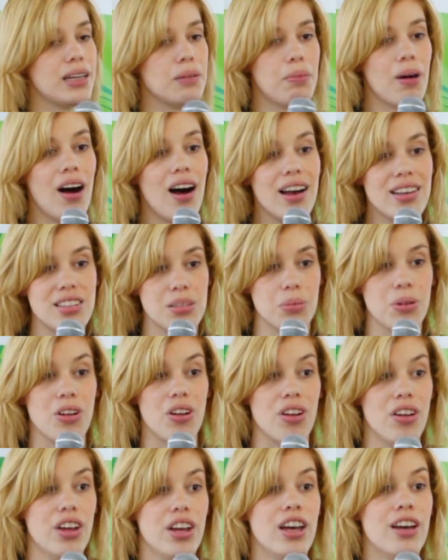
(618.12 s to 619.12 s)
it
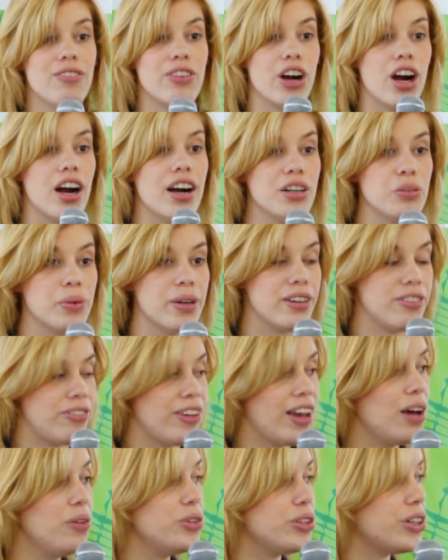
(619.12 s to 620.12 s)
possible for hardware
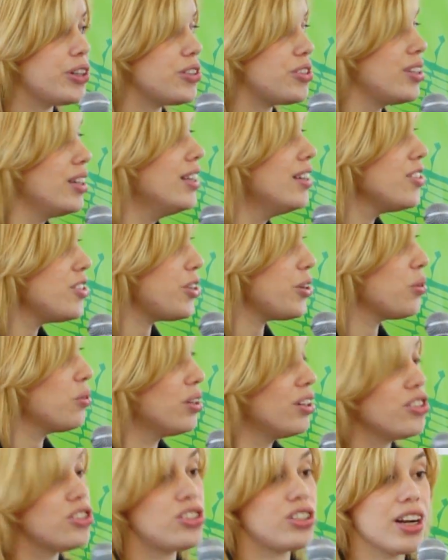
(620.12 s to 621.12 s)
founders to
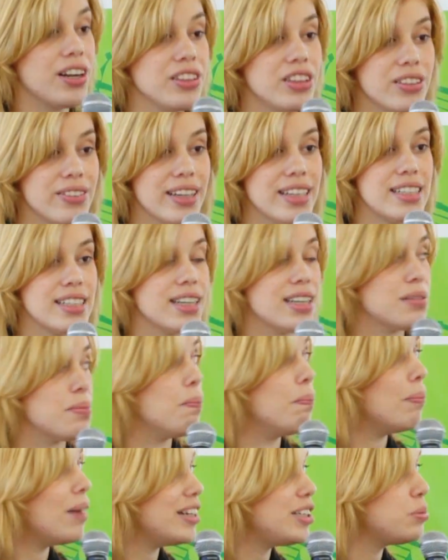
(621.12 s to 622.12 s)
start their ideas
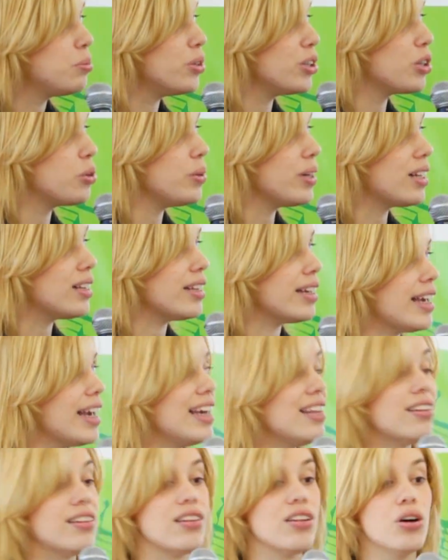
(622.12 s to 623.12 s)
much more quickly
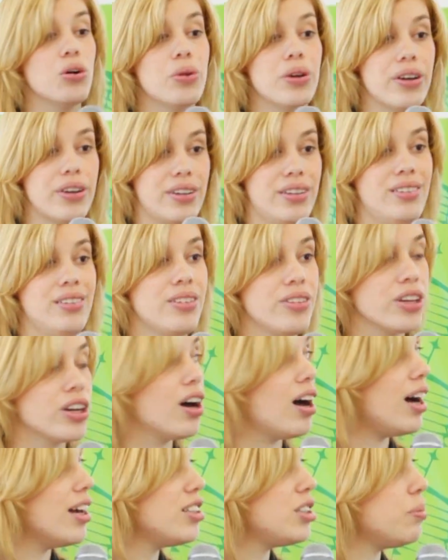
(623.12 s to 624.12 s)
and lower the
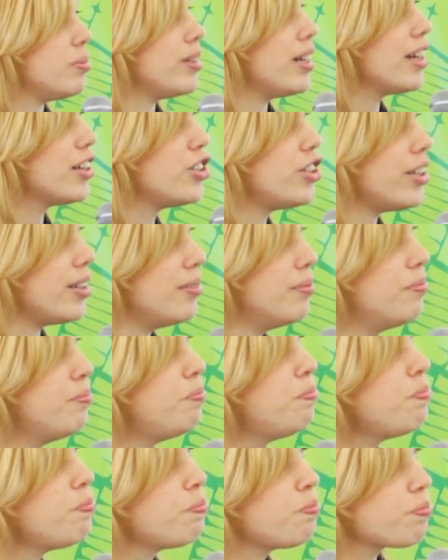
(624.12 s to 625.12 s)
cost of production.
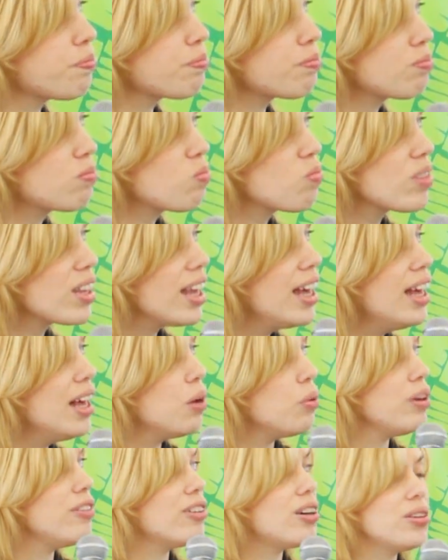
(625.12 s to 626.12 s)

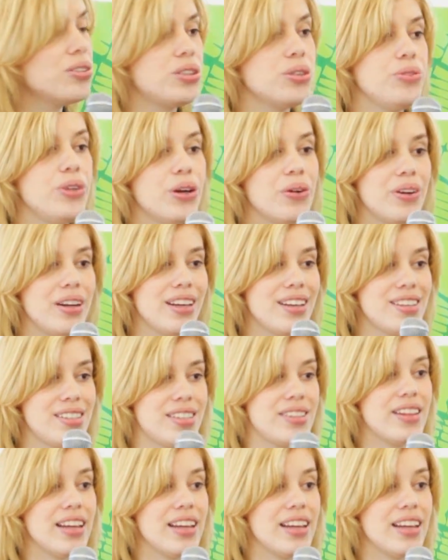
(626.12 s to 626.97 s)
We've also noticed